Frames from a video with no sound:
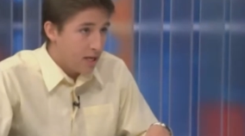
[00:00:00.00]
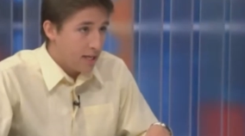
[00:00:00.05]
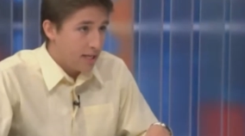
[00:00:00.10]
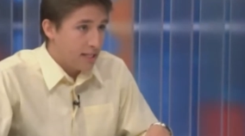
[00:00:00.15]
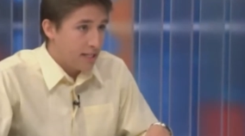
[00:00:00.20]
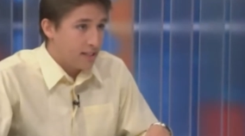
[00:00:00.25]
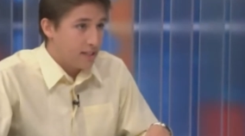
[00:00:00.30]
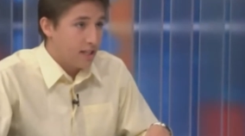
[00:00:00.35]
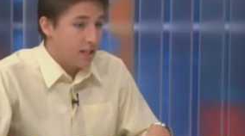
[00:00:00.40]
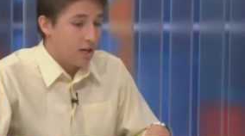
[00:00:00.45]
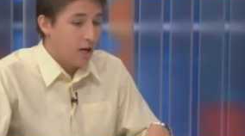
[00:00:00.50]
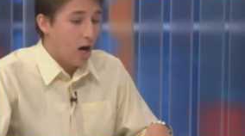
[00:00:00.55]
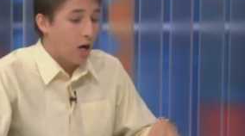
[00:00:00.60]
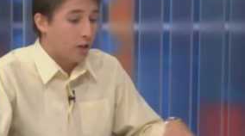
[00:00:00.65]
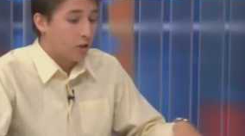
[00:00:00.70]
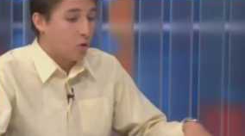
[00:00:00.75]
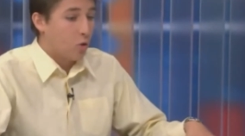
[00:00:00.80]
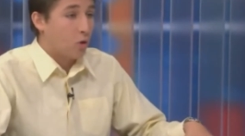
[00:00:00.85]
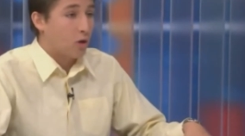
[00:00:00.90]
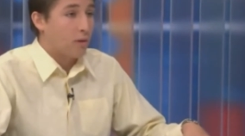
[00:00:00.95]
yeah, is the
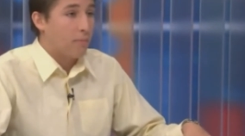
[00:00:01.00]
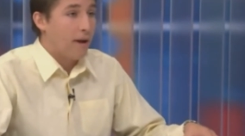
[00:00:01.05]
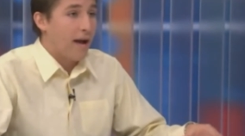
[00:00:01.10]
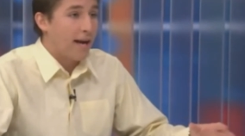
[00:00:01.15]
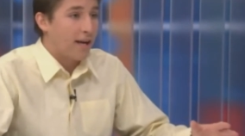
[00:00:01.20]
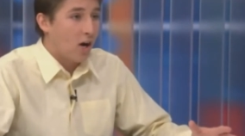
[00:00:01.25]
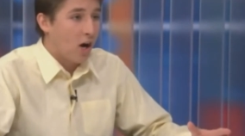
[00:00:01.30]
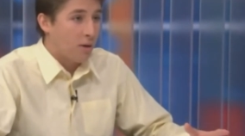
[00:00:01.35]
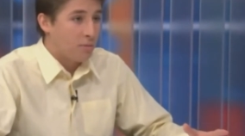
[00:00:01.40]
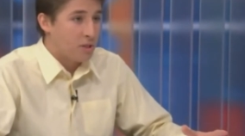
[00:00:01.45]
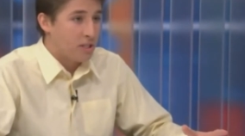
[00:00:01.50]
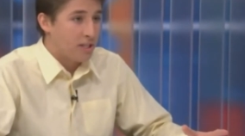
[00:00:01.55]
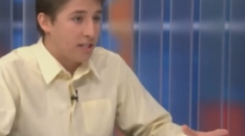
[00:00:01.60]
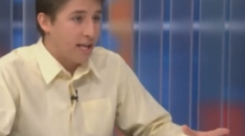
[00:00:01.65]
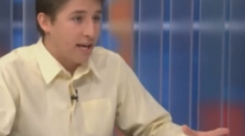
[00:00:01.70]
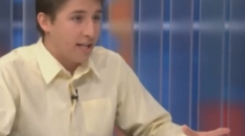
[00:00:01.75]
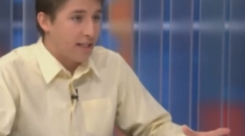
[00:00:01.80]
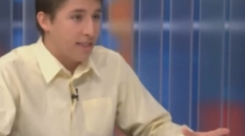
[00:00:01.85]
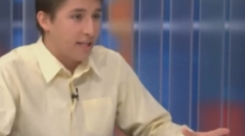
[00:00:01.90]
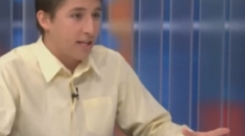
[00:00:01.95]
non-quarterback option
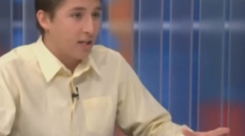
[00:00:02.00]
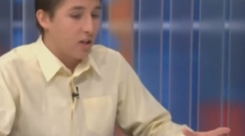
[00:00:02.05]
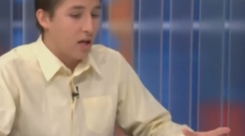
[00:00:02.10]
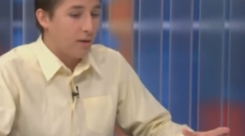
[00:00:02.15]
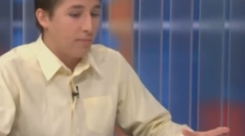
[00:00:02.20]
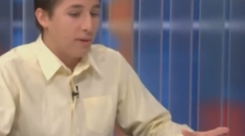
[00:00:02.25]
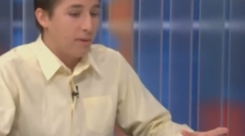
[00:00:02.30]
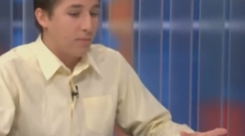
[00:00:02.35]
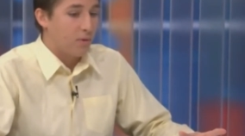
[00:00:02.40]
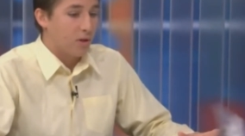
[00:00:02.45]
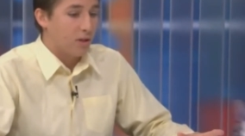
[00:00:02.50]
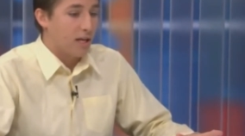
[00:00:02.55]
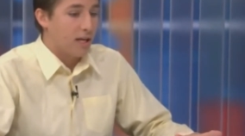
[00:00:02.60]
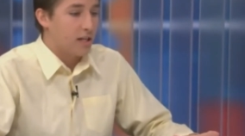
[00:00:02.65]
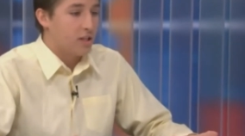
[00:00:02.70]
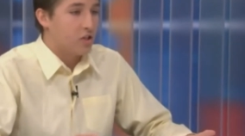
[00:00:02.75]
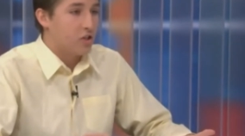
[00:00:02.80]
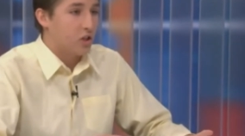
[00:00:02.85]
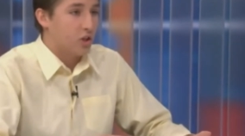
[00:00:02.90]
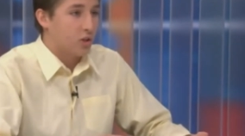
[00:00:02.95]
that I think a lot of people are
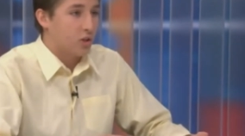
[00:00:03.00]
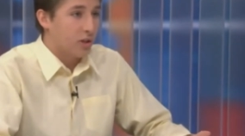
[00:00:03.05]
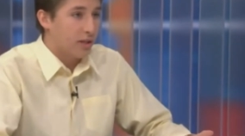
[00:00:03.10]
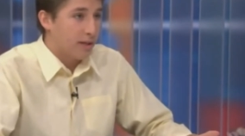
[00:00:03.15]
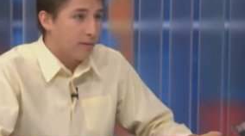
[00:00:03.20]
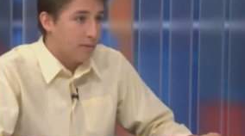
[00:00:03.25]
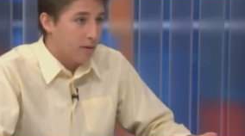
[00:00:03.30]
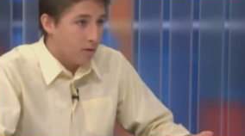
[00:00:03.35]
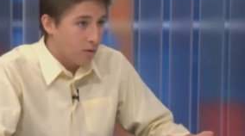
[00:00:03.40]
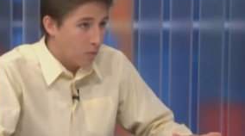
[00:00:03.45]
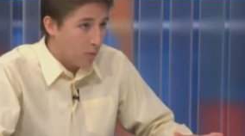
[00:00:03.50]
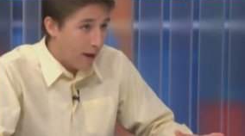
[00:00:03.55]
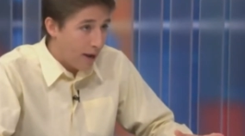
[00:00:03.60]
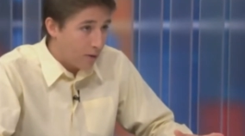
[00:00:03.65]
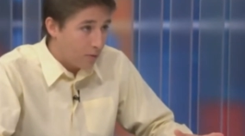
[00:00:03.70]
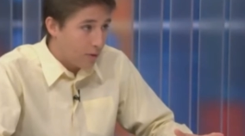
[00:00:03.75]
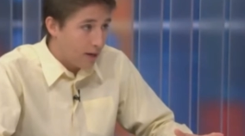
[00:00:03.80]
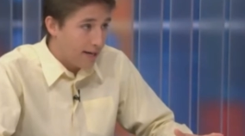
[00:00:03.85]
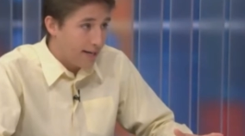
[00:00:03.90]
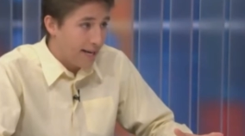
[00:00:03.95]
kind of circling
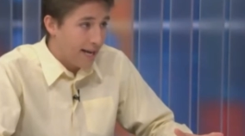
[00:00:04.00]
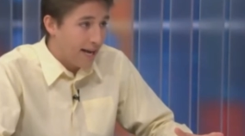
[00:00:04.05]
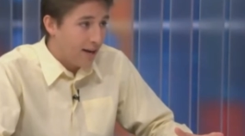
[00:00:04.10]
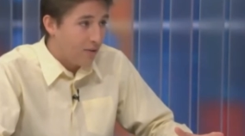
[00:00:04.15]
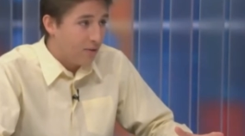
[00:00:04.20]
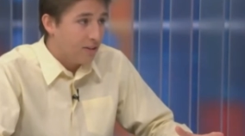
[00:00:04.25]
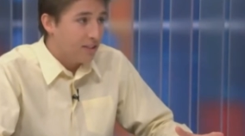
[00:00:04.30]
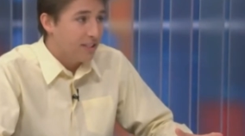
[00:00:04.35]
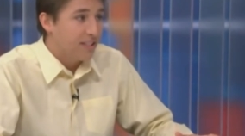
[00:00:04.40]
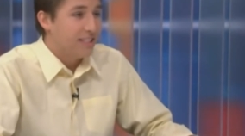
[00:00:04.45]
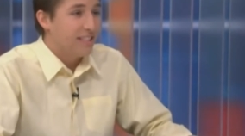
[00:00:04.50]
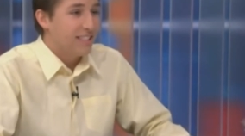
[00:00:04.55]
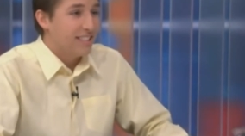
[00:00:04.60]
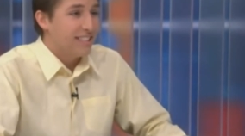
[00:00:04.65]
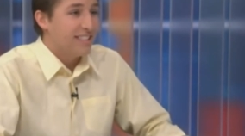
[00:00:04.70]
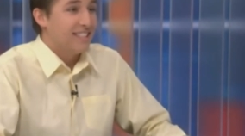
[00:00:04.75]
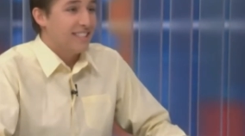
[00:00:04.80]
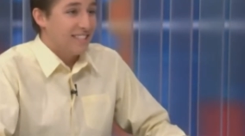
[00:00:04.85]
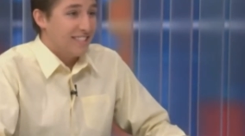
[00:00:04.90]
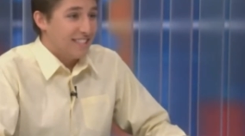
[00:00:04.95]
around right now. This week,
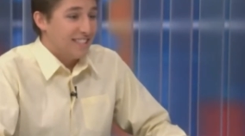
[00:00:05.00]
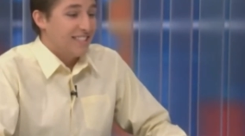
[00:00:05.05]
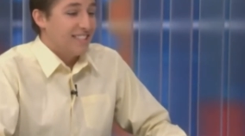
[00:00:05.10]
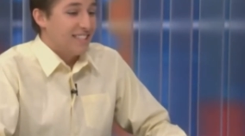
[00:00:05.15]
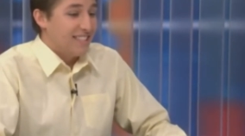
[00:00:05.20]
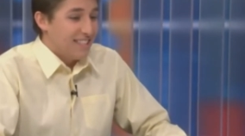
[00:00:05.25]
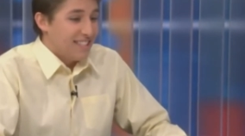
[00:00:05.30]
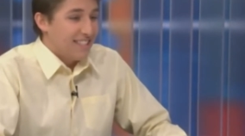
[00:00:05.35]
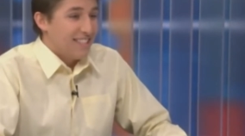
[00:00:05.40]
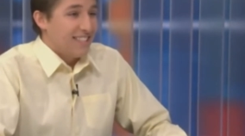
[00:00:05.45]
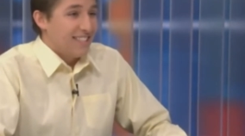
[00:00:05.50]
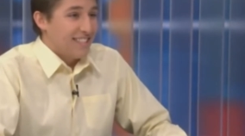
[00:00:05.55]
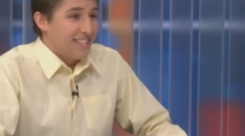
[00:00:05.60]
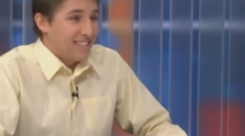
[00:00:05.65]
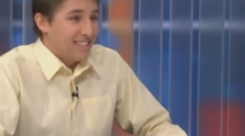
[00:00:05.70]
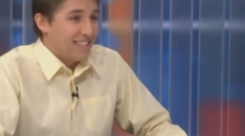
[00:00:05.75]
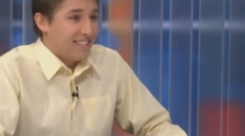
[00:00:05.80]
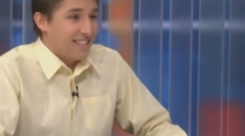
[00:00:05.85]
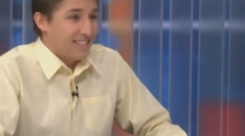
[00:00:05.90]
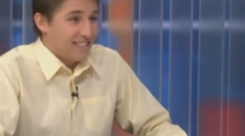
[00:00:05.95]
Sports Illustrated, they
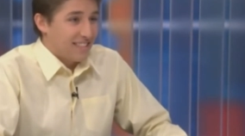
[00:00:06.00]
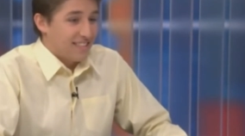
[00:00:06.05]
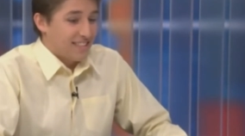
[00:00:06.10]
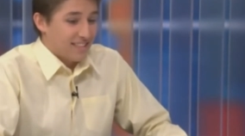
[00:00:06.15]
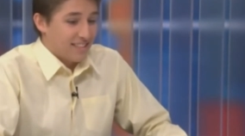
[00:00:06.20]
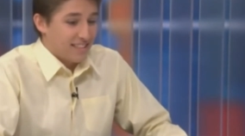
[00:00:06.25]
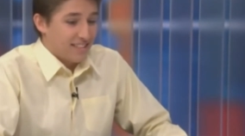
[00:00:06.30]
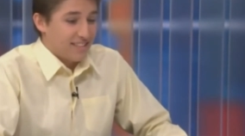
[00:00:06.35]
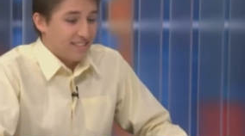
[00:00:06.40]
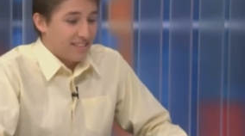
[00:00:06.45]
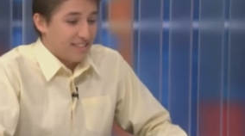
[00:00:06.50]
said